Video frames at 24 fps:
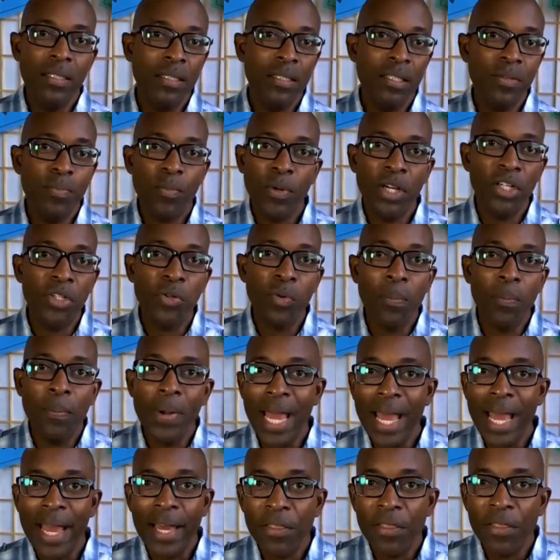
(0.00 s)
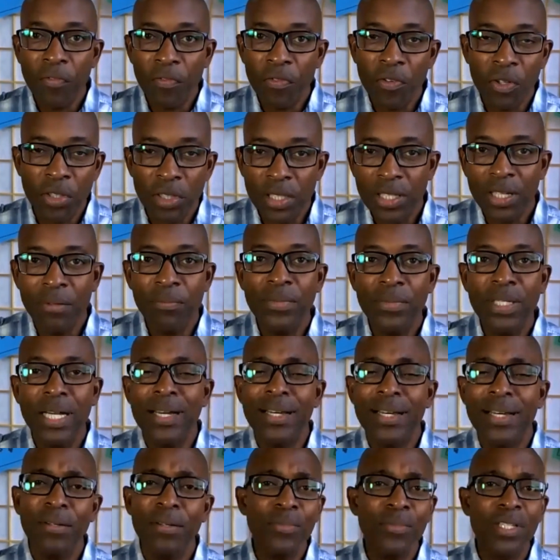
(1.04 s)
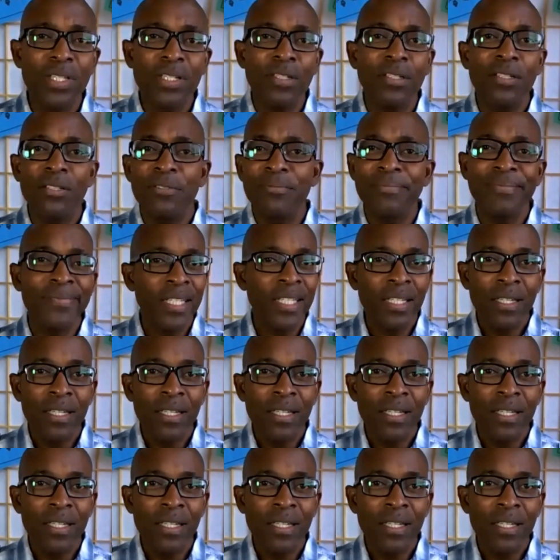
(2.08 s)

spiritual path for some time, so